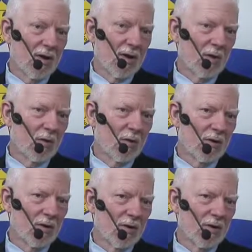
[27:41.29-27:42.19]
a
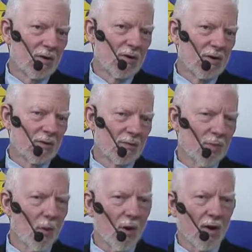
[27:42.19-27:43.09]
woman who is
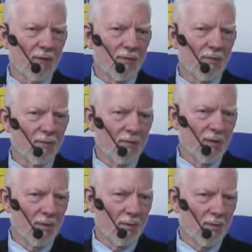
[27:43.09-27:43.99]
born of a,